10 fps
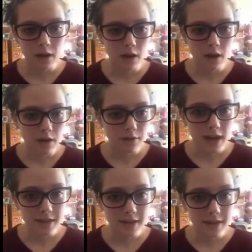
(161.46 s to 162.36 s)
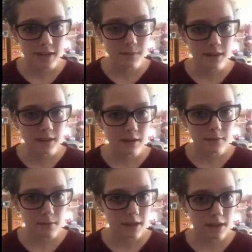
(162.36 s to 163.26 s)
The gas has been there
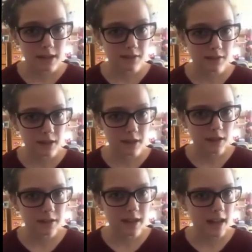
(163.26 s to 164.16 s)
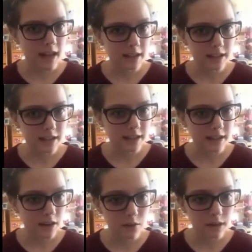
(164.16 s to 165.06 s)
for millions of years, and it's
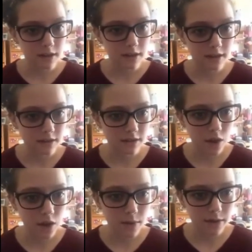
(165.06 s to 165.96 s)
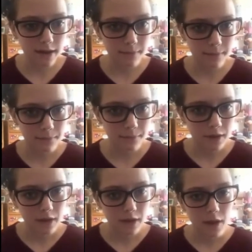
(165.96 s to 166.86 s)
not going to go anywhere.
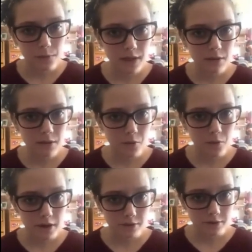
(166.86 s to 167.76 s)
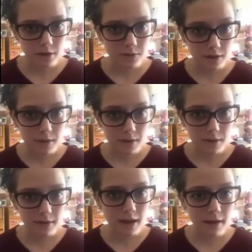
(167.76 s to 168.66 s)
A 3-year moratorium is going to
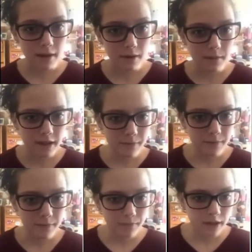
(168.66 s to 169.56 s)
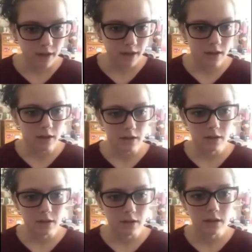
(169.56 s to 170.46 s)
benefit everybody.
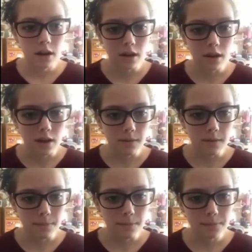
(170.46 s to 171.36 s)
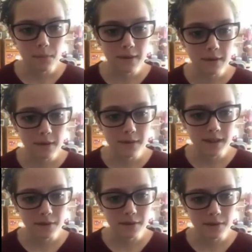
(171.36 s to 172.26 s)
My
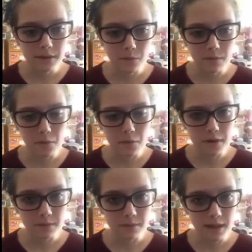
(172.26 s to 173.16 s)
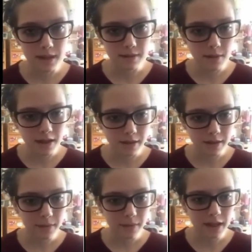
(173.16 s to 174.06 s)
family's health is more important to me than
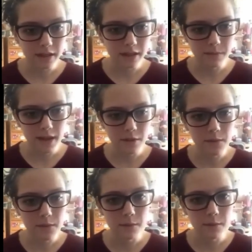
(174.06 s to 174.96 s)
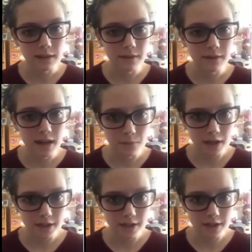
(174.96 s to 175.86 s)
money, and it is my hope that we can find a
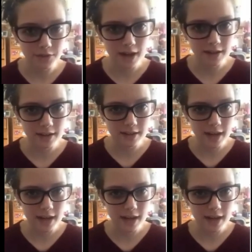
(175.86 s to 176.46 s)
way to extract this